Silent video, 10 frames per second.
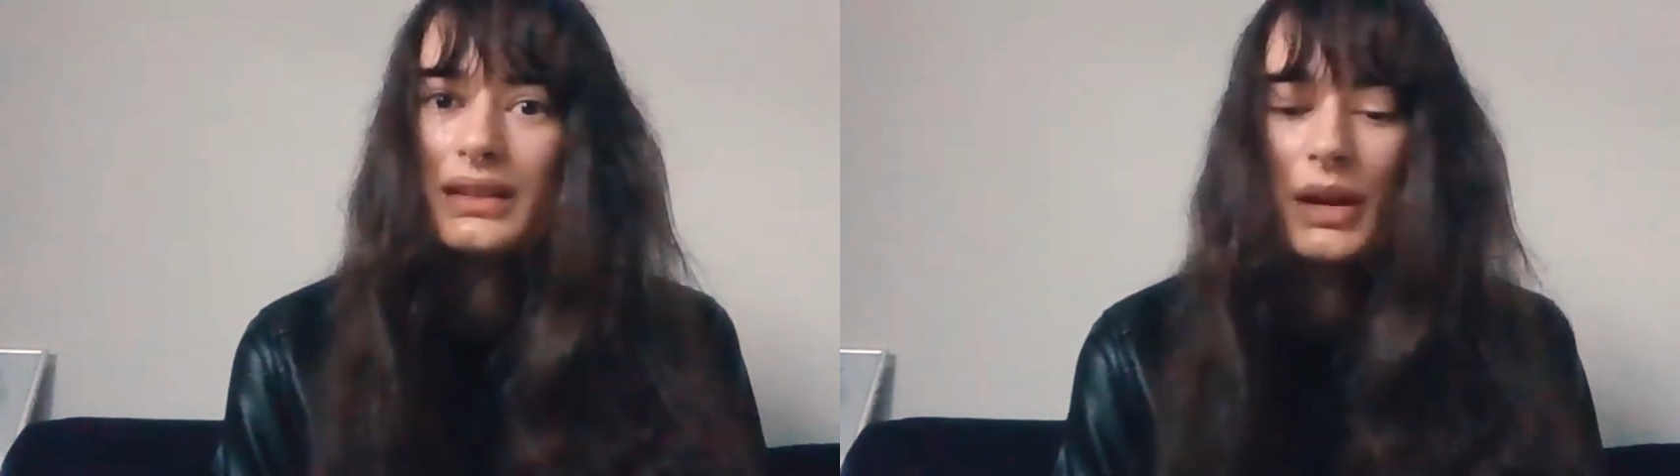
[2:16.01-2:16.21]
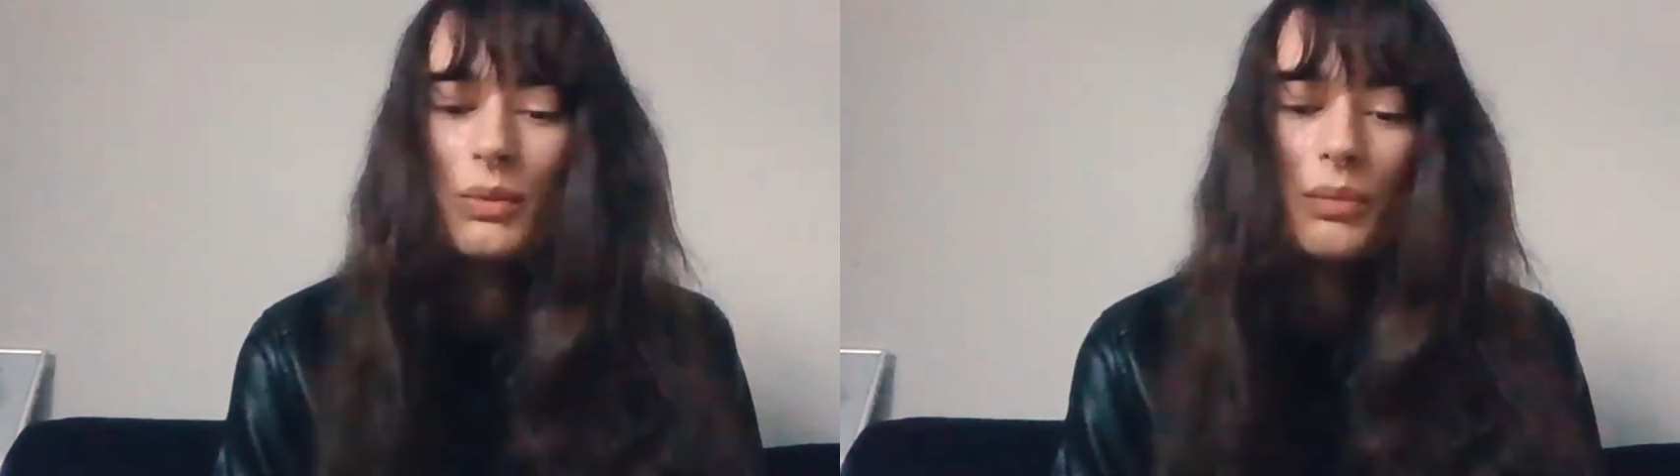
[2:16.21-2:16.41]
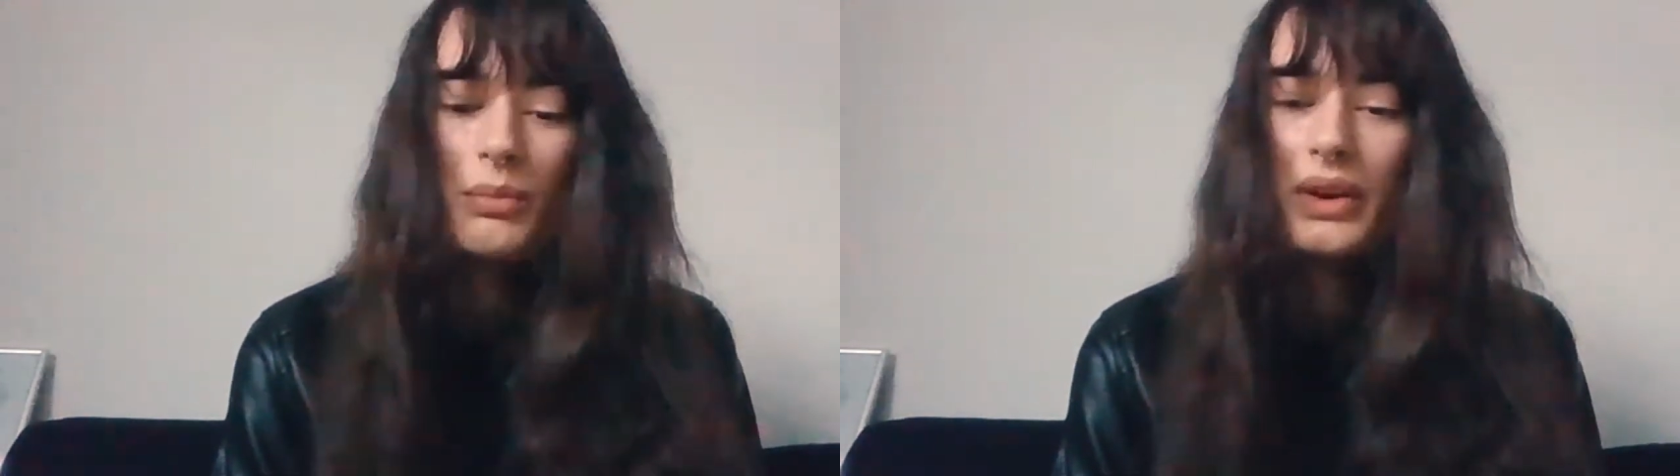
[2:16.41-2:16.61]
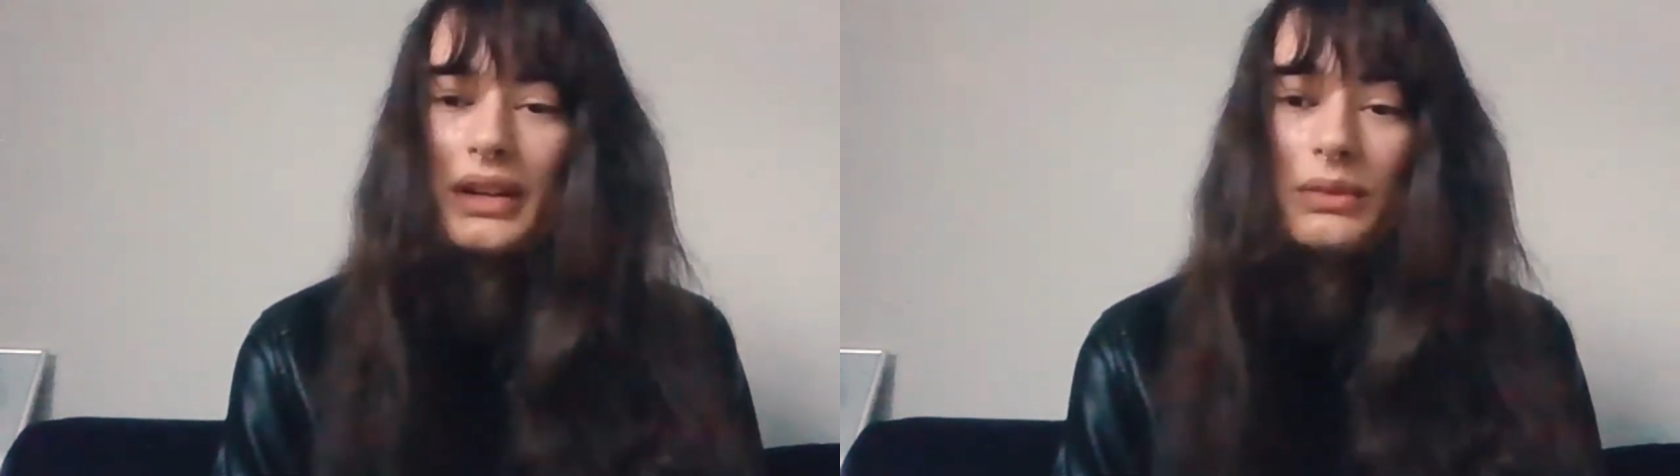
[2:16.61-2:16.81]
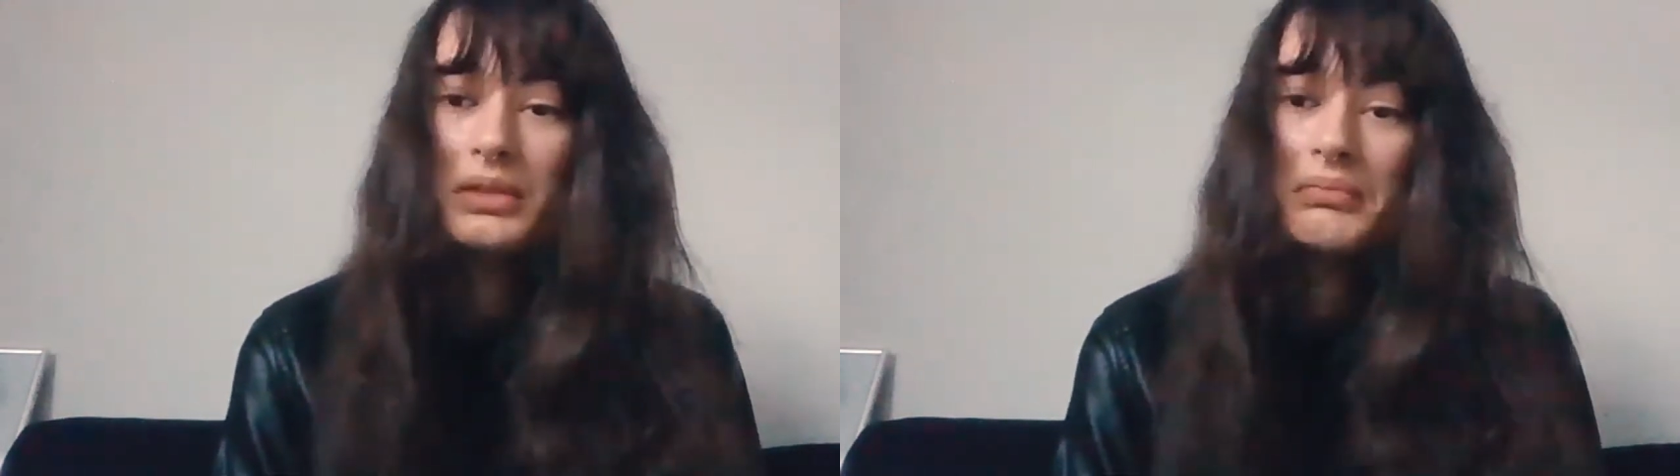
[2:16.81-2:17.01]
At one
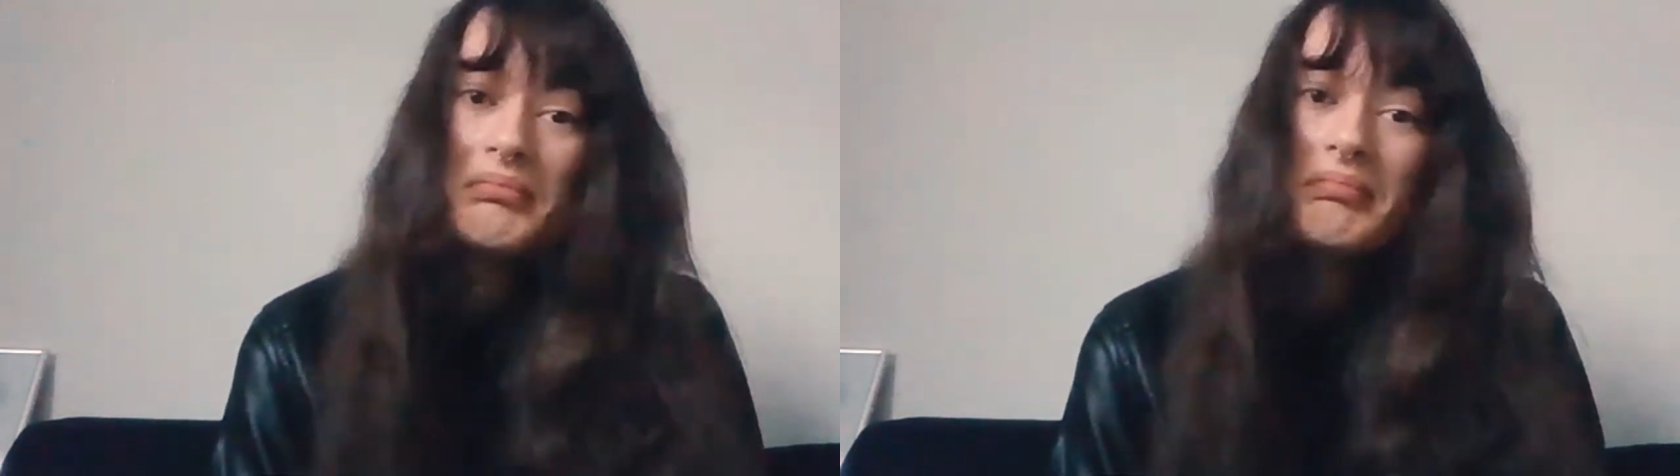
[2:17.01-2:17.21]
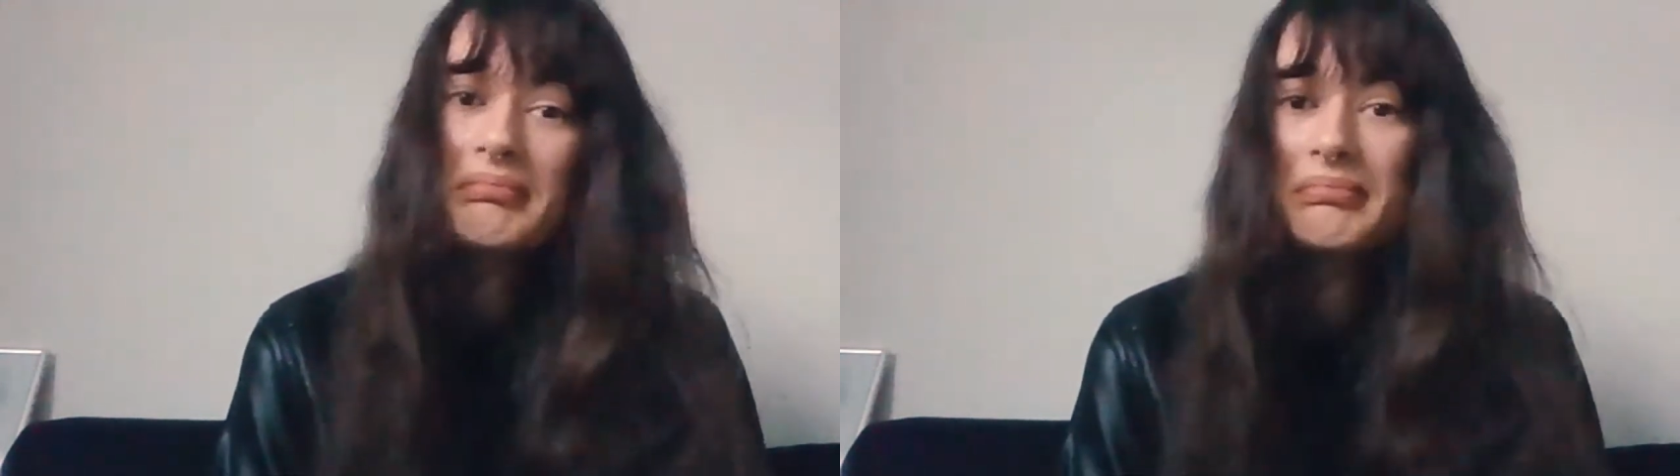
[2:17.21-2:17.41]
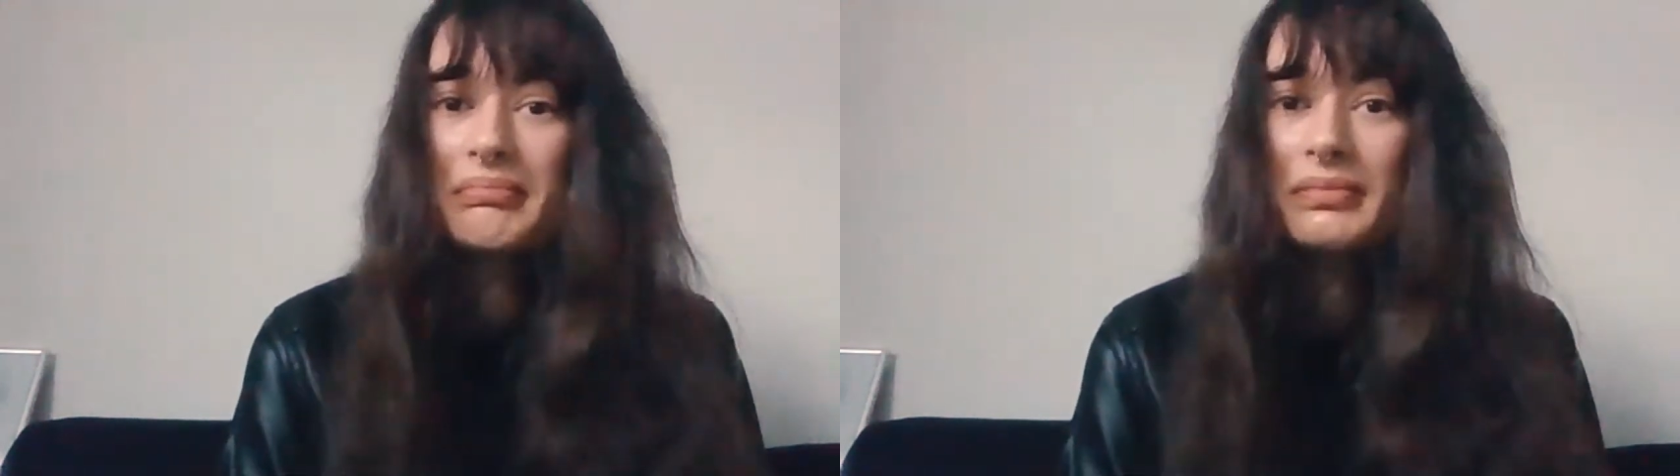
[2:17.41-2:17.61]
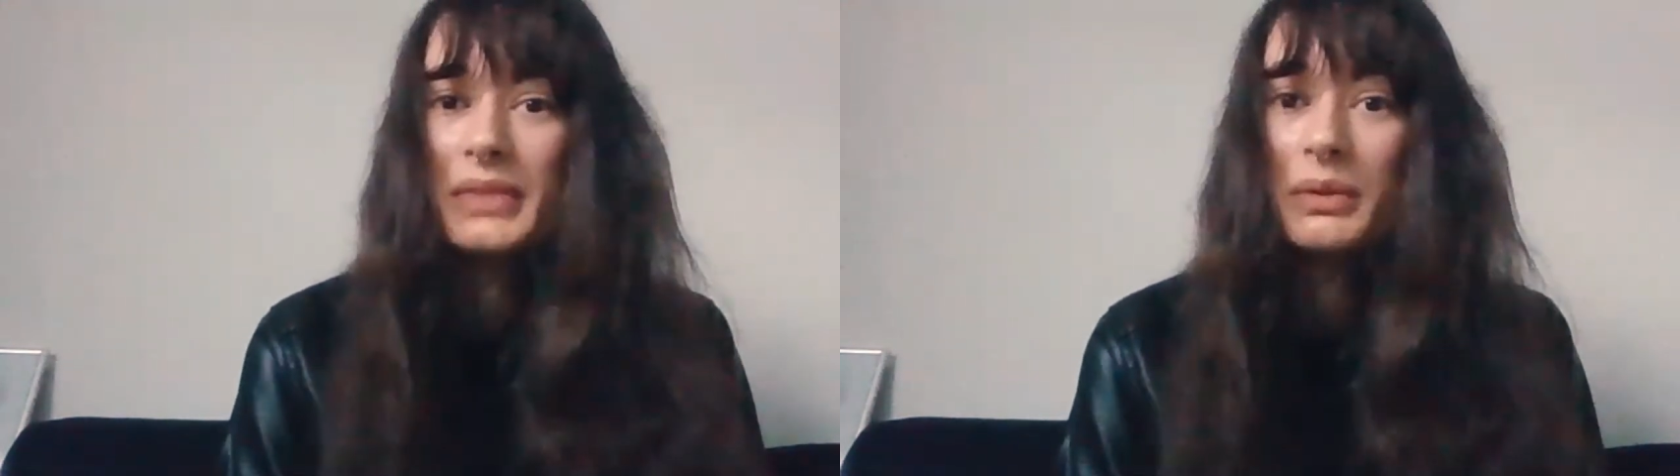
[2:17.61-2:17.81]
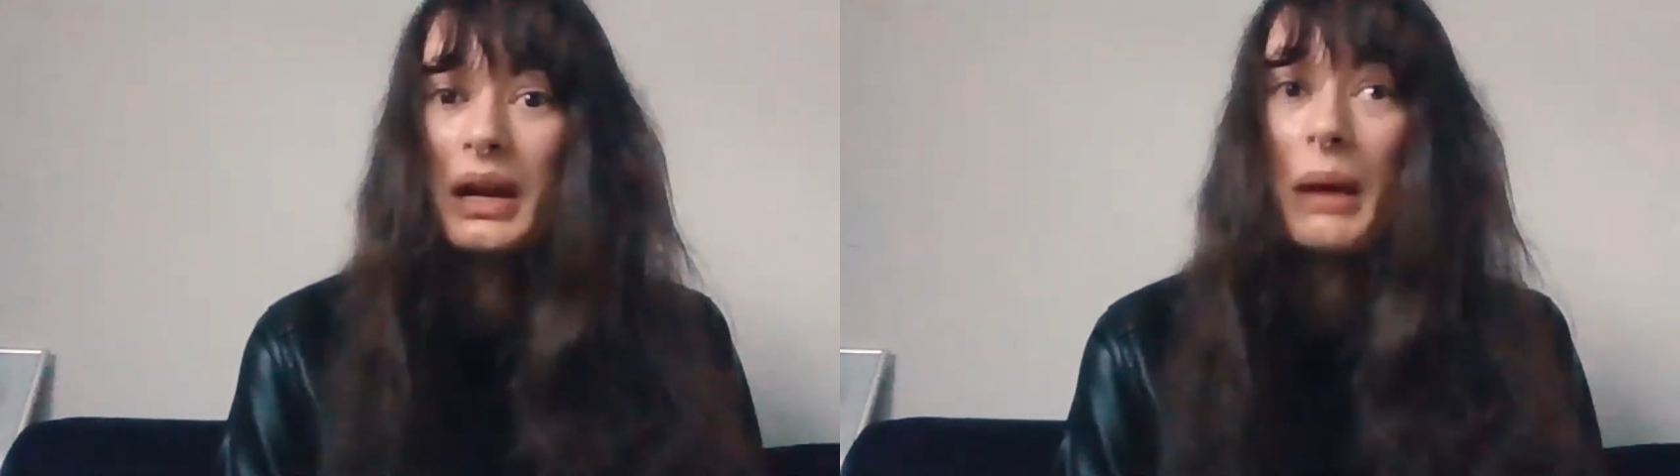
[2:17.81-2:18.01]
point it will